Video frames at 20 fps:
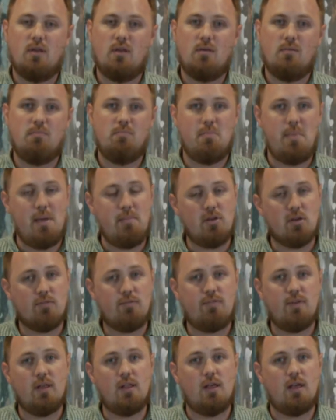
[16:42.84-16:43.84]
Maybe you're
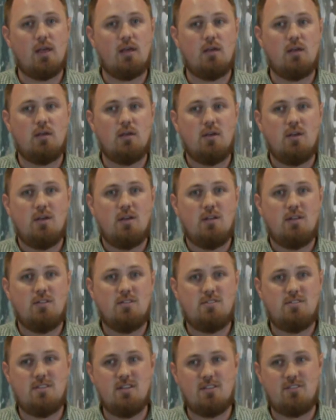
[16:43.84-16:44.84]
feeling
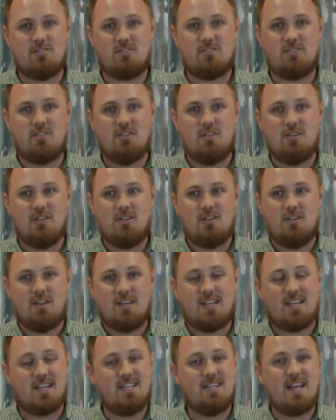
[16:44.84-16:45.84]

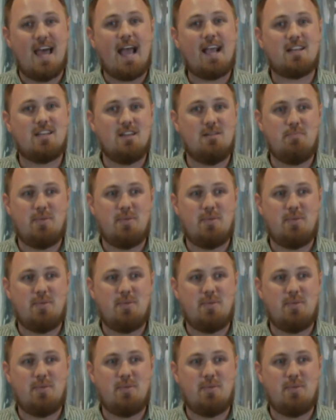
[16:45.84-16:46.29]
disconnected